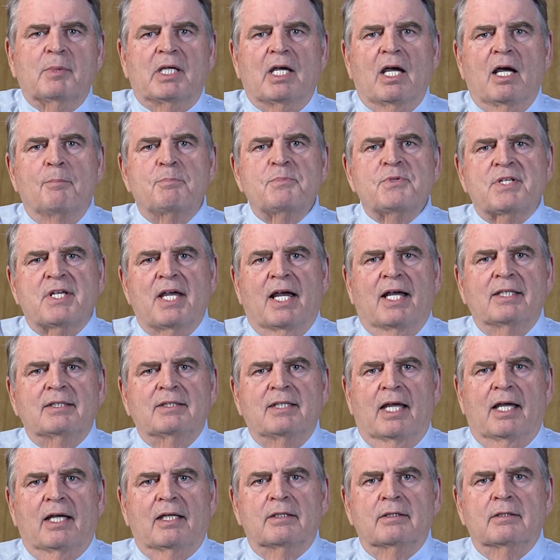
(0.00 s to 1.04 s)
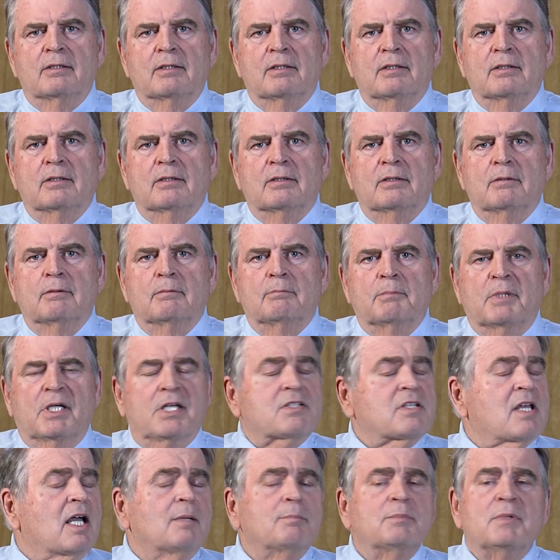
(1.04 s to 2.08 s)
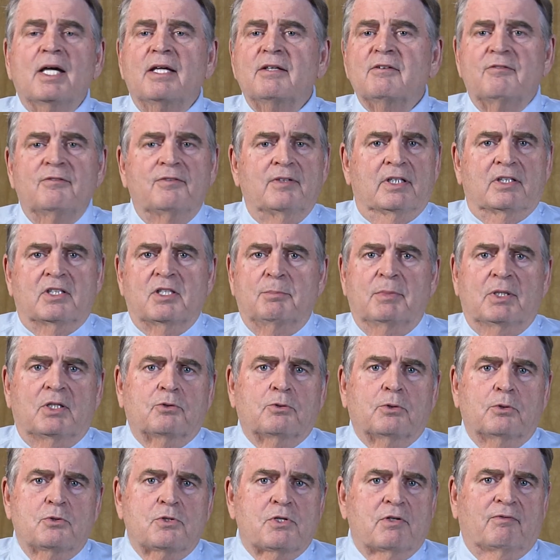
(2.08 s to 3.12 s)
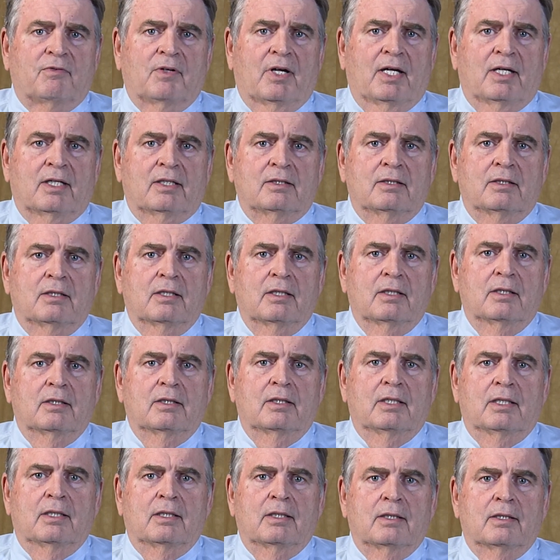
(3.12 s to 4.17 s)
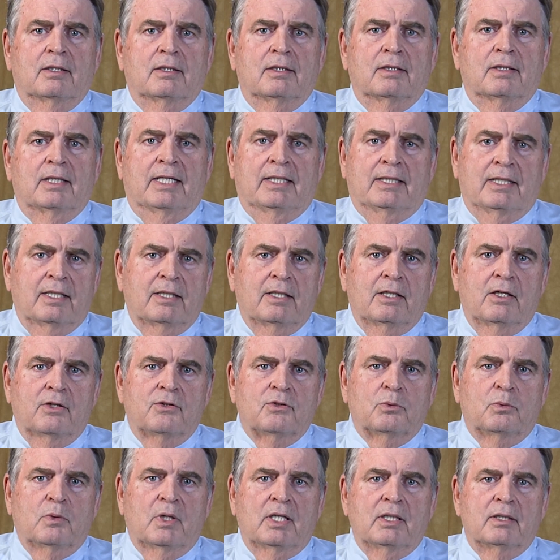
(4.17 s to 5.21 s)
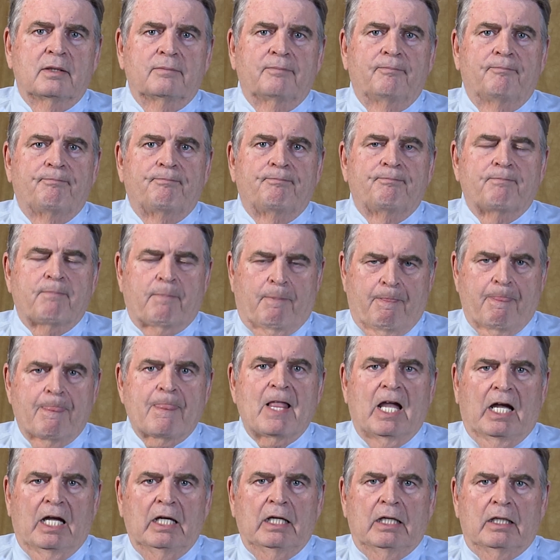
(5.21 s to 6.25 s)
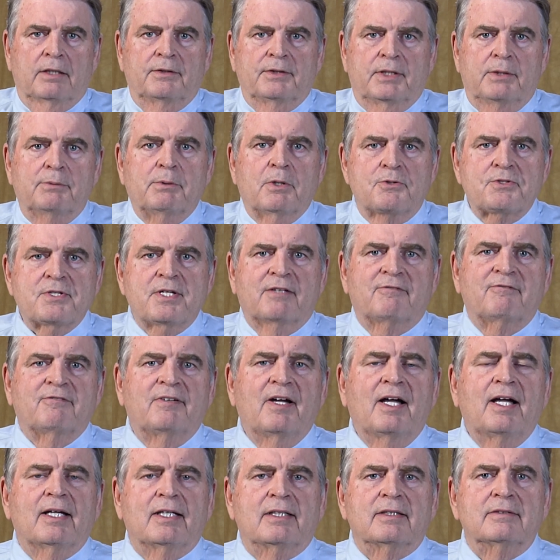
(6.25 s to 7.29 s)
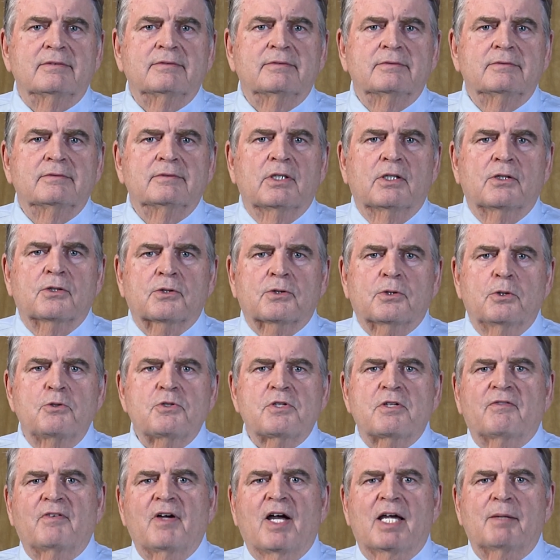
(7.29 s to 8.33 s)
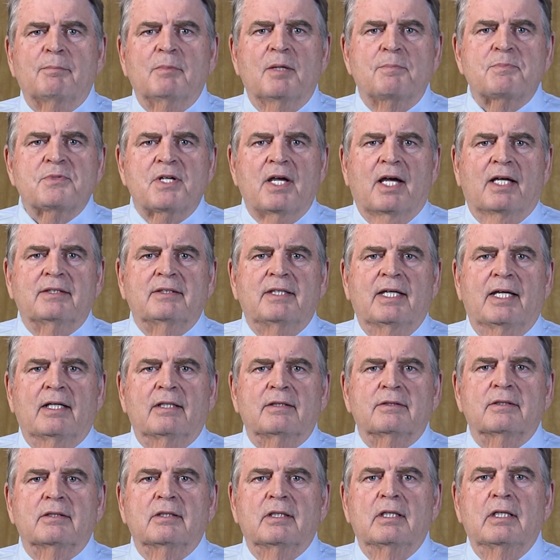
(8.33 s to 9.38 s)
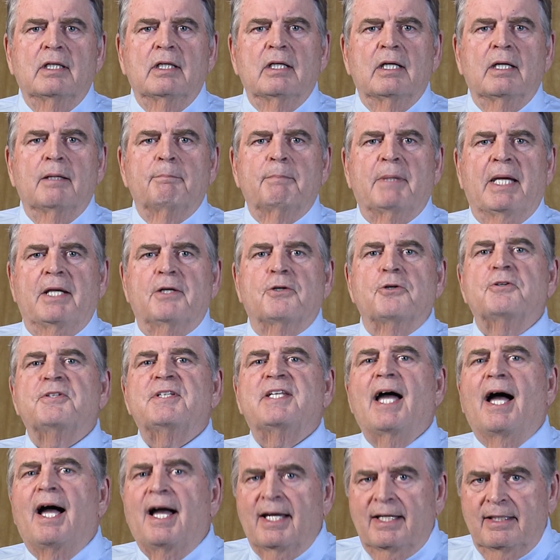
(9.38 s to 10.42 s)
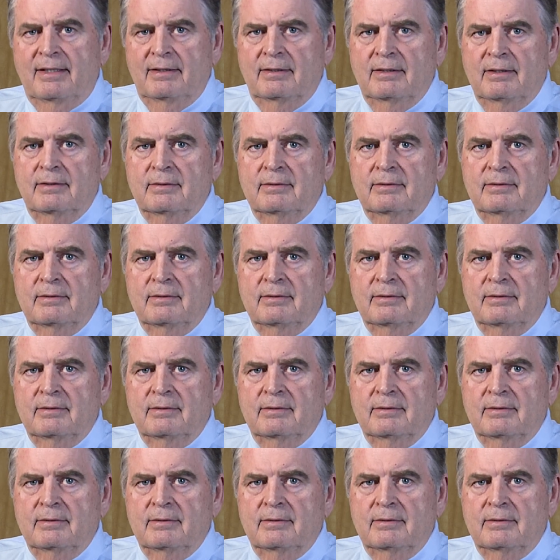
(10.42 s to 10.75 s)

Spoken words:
upside down, because I'm not fit to be crucified in any other way. Nero said, fine, crucify him upside down. Peter died.